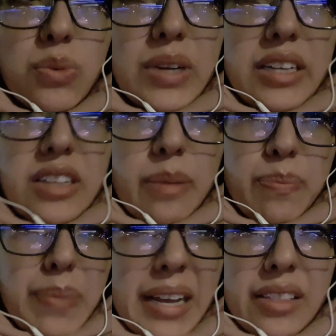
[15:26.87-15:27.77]
We ended up
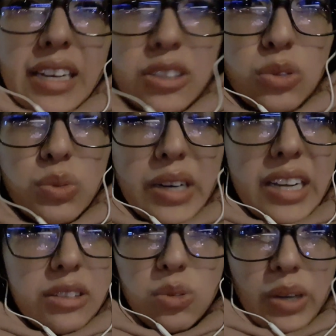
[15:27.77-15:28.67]
paying like
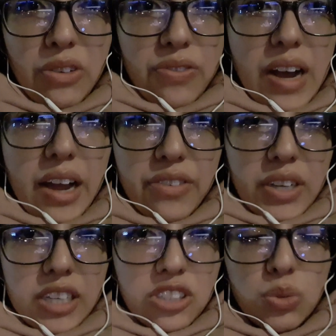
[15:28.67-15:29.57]

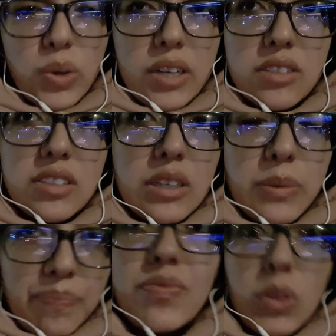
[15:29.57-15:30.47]
$3.25 each one,
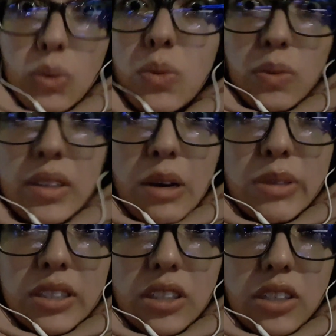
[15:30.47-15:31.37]
so that
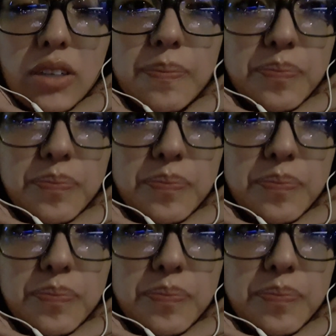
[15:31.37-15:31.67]
was good.